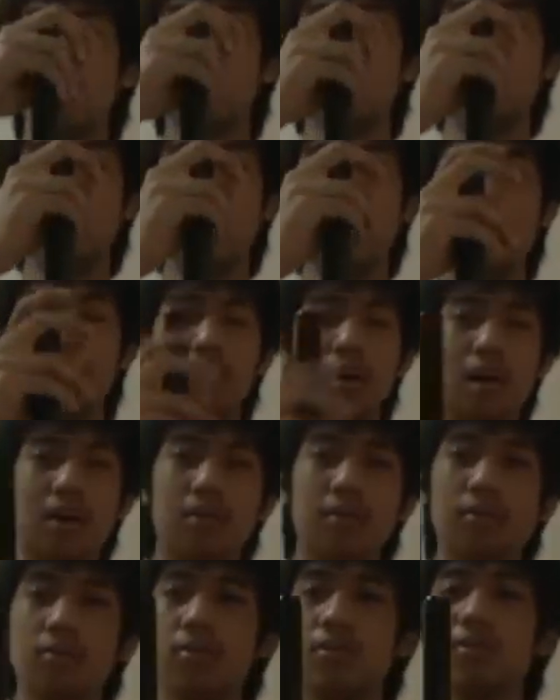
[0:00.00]
way
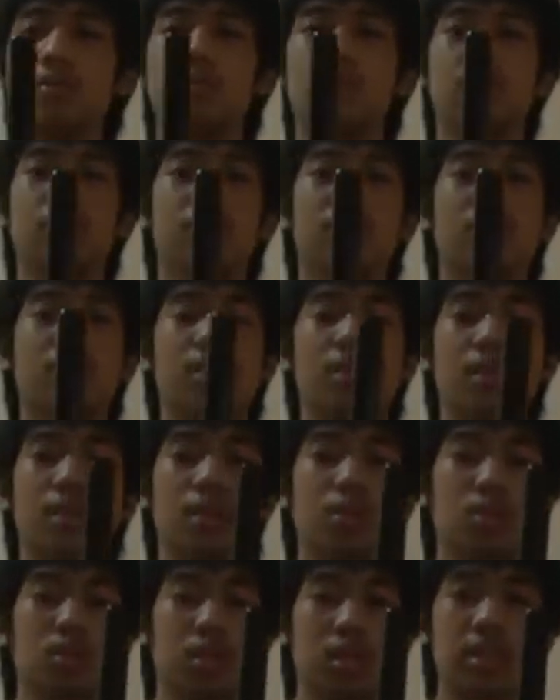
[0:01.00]
above the
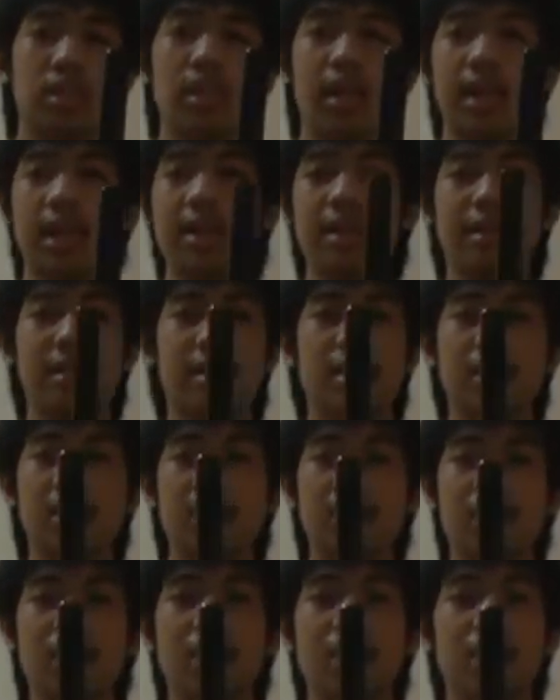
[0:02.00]
user's height,
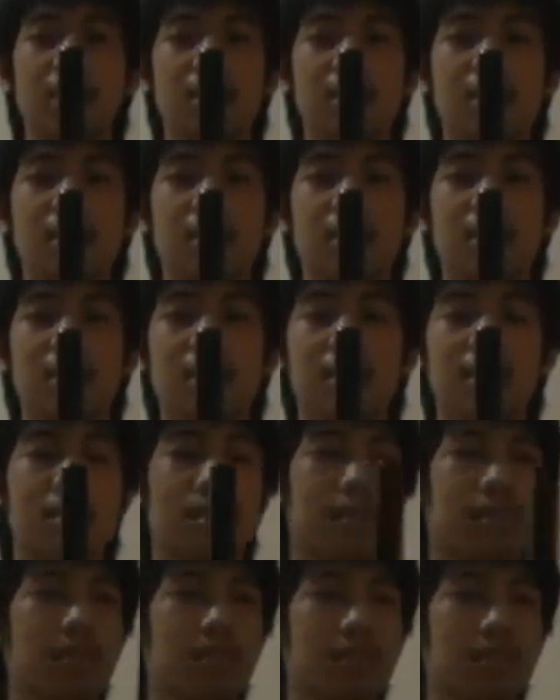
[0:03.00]
and
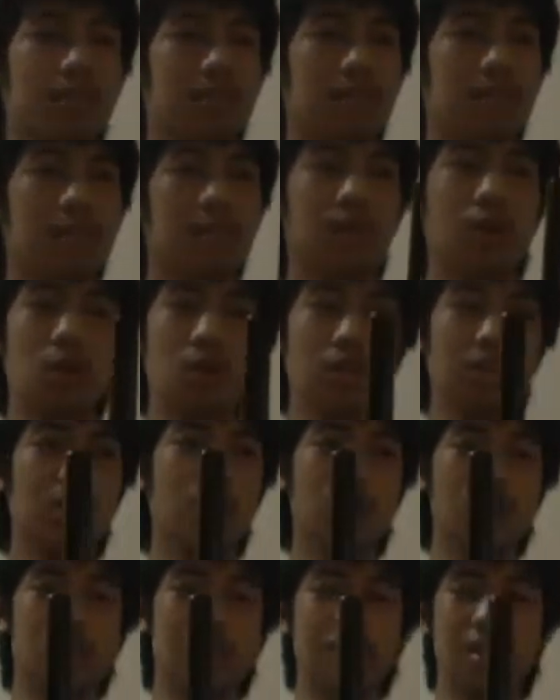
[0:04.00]
those
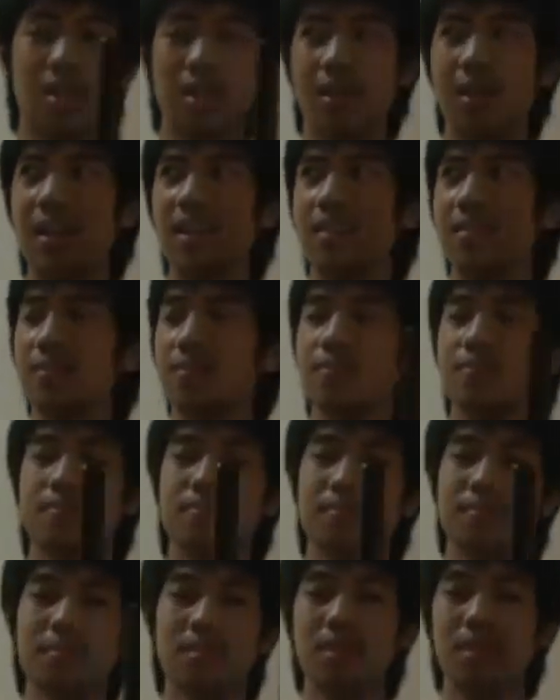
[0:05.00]
users are
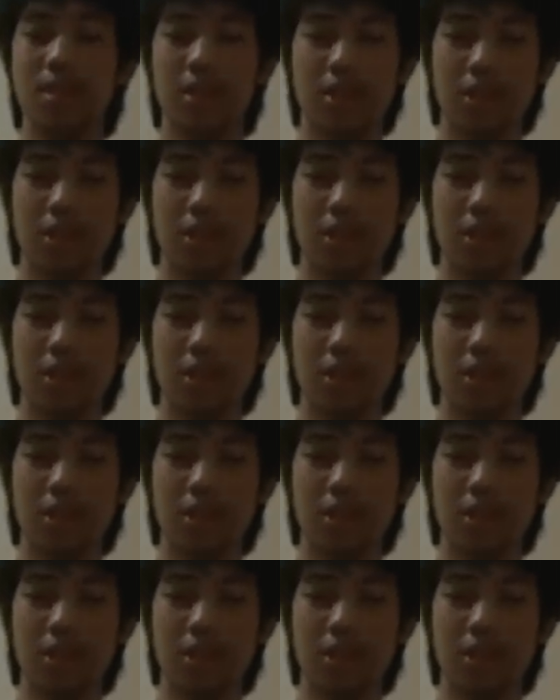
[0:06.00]
they're